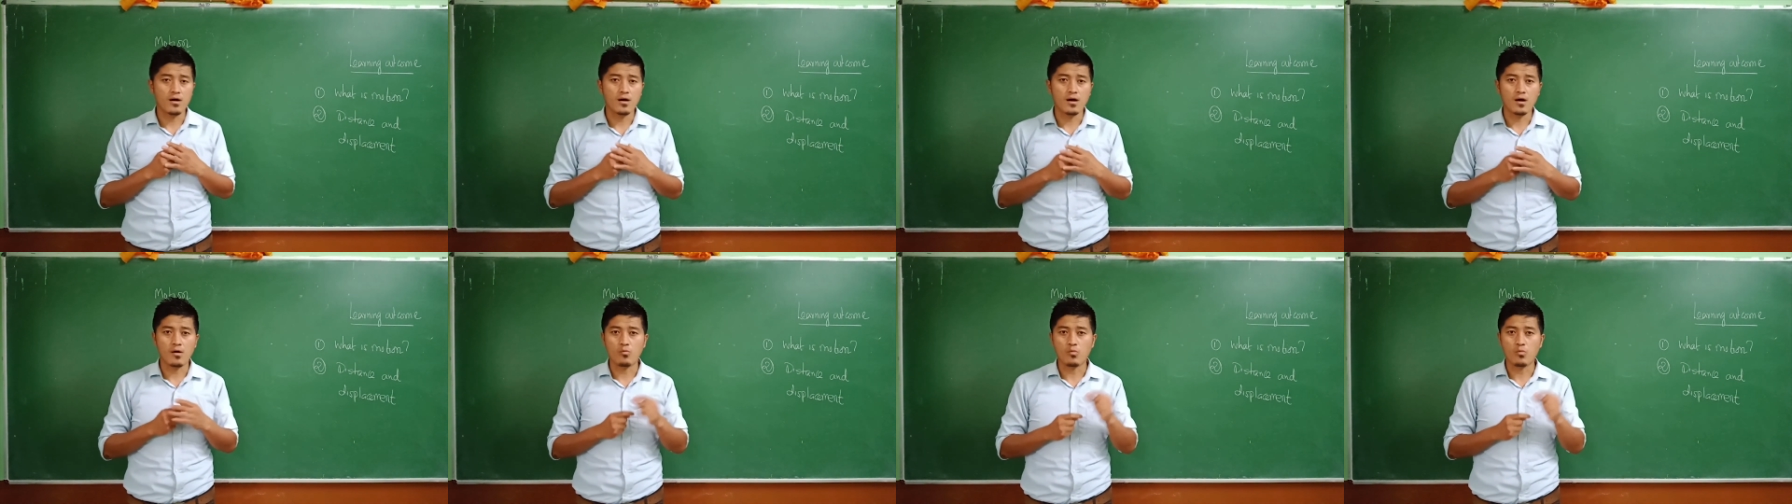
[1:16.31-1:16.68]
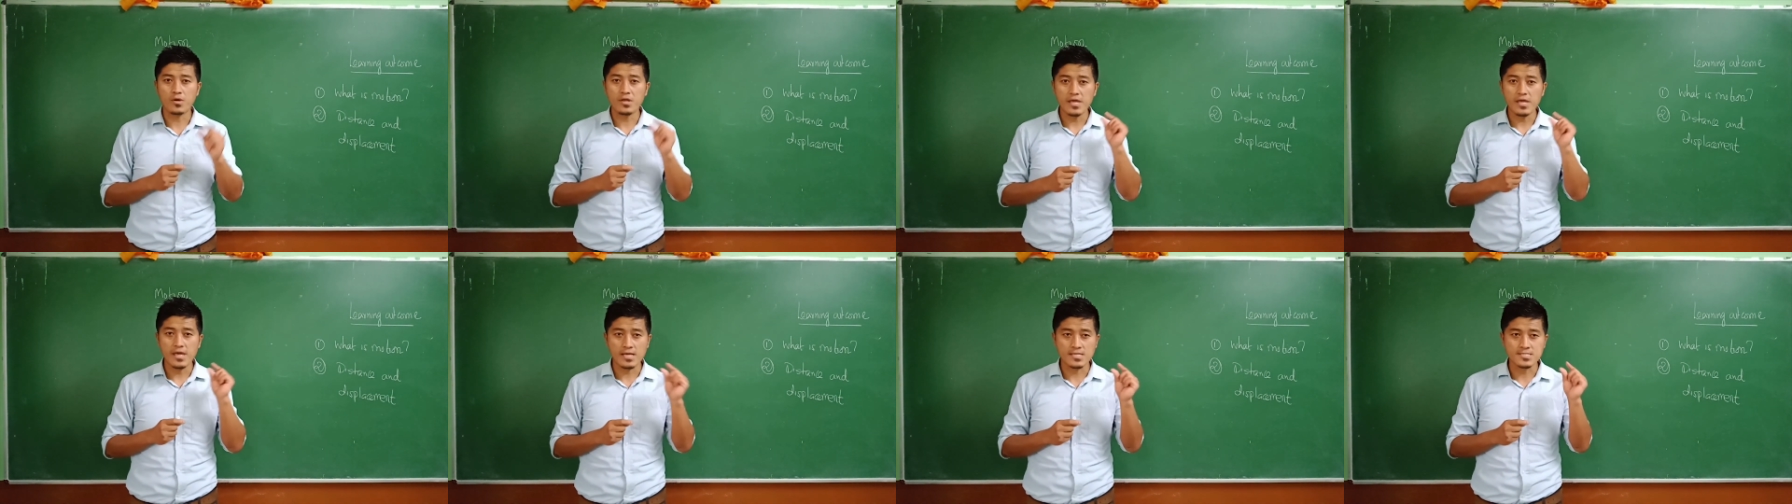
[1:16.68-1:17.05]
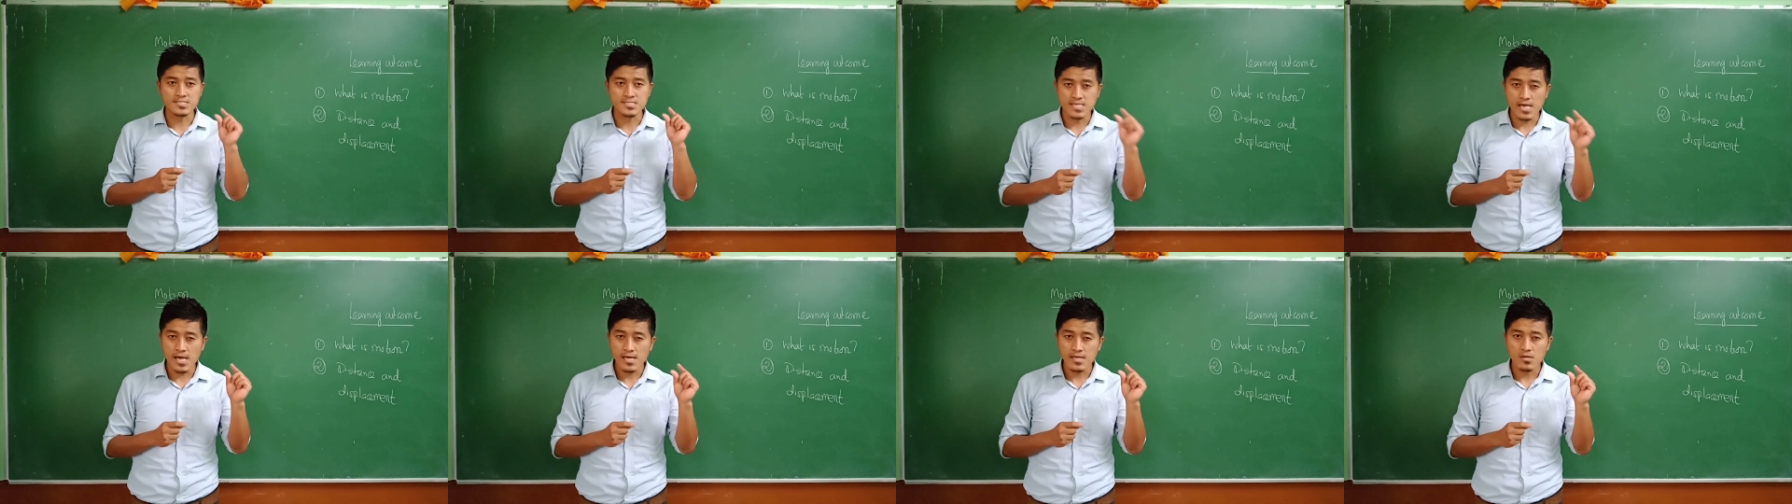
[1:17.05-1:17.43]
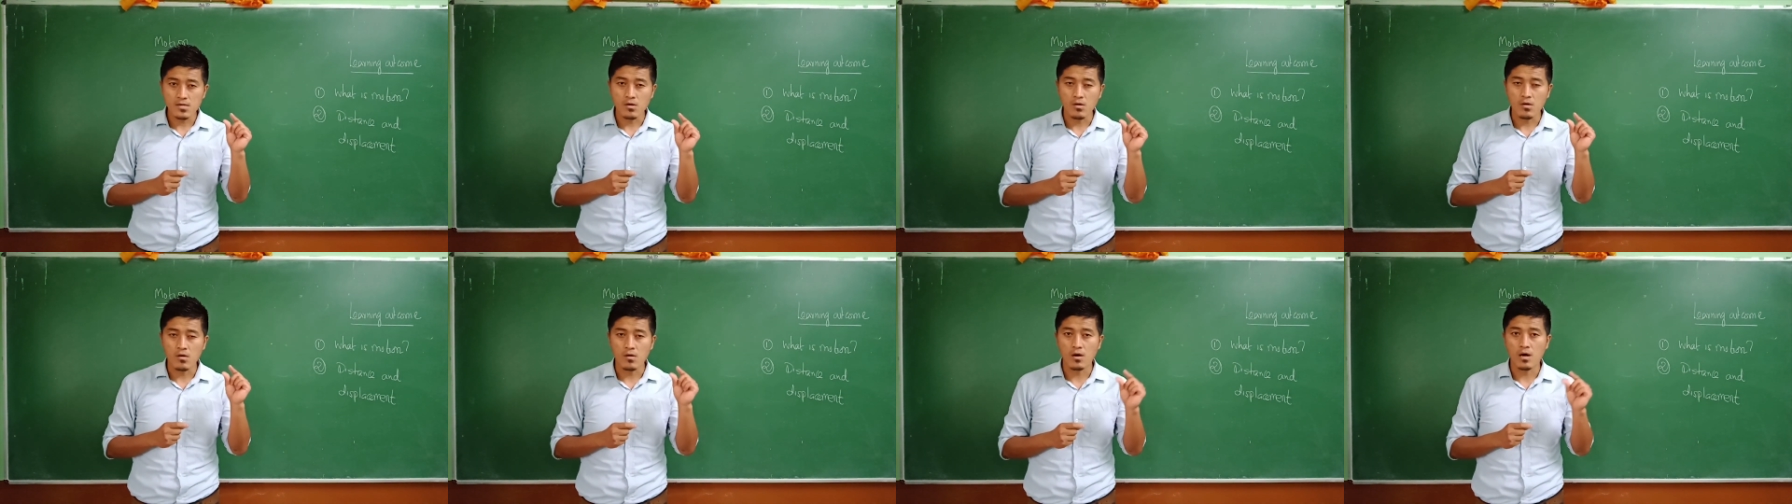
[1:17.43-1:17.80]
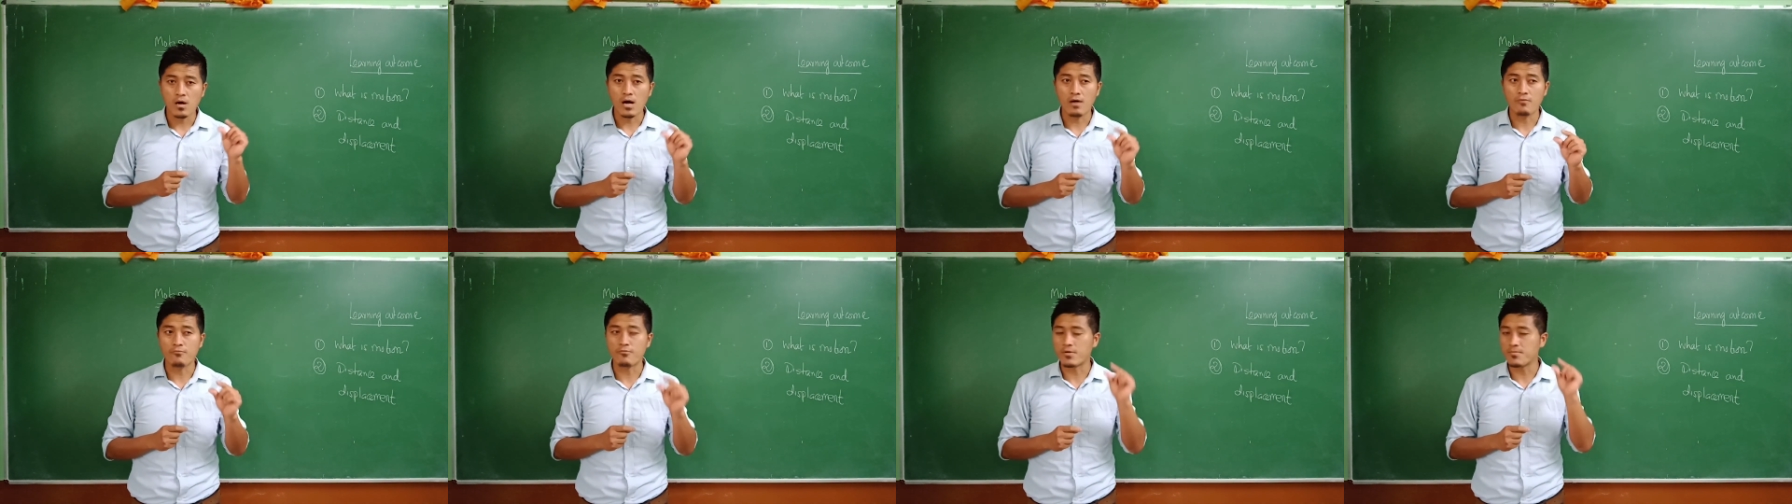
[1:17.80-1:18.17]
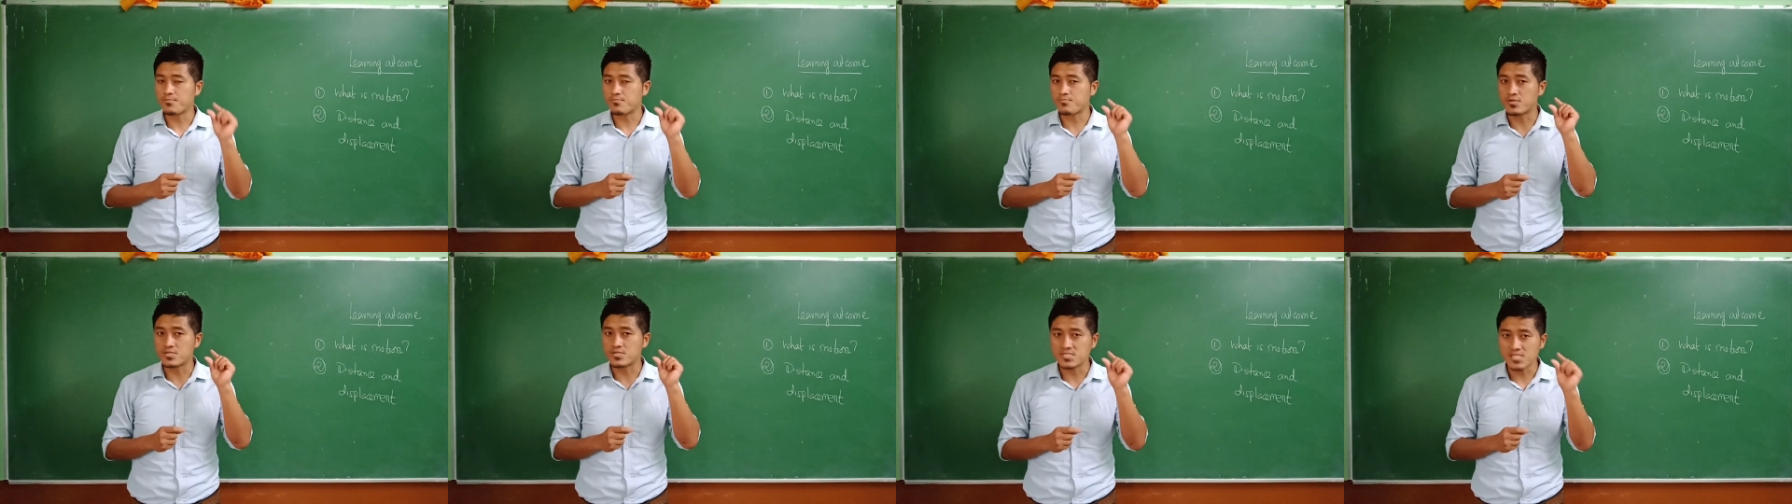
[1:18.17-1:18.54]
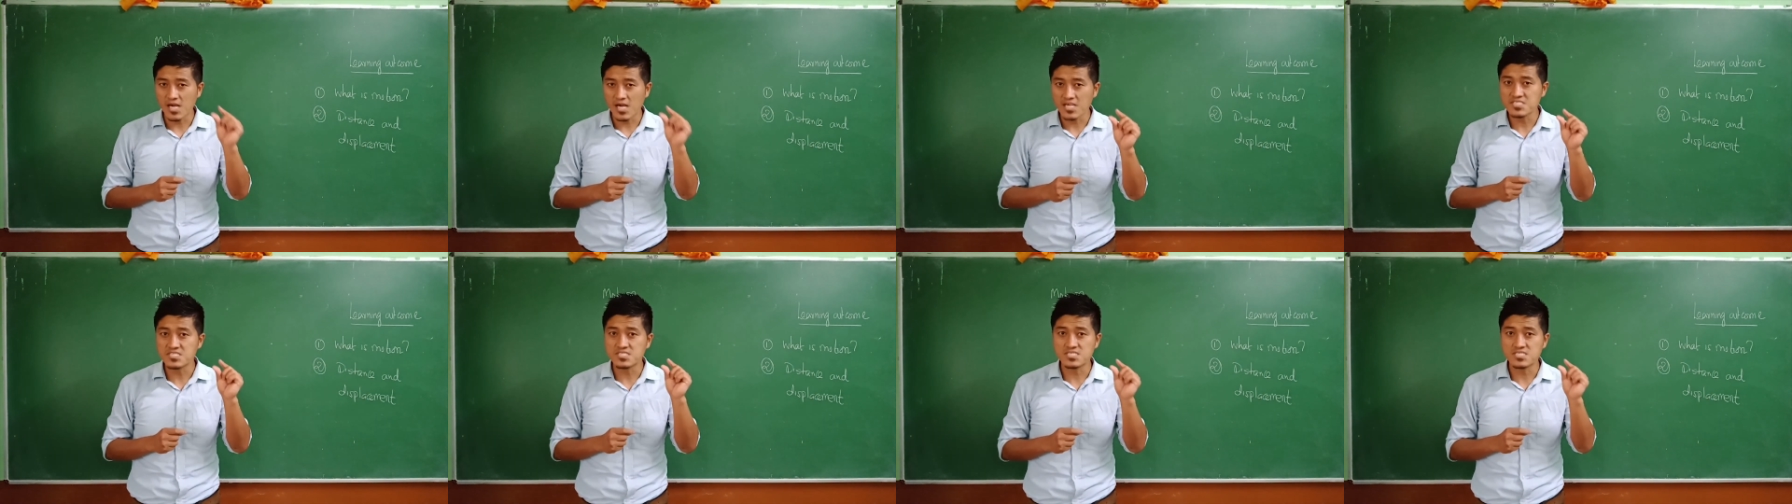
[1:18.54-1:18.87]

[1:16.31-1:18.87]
a very exact or a very precise